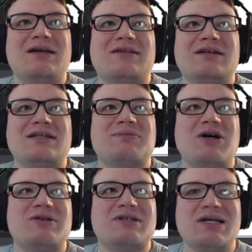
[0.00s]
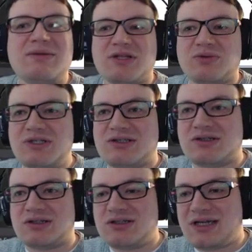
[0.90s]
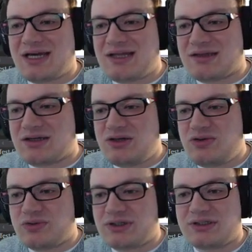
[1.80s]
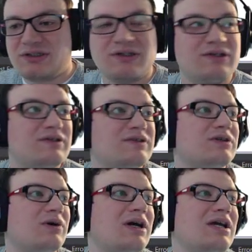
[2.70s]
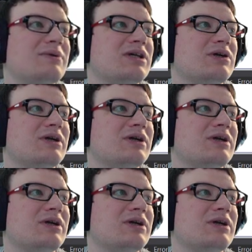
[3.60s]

think it's about time that we took a look at the code. So I am going to go